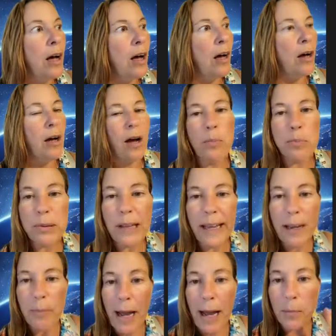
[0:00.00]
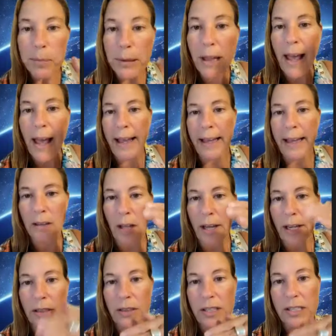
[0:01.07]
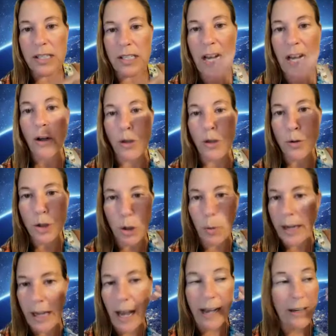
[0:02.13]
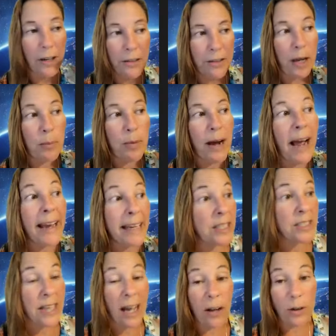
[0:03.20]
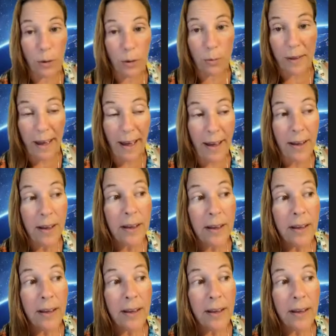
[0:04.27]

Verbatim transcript: a play by play like this is how you do it kind of thing but i can tell you that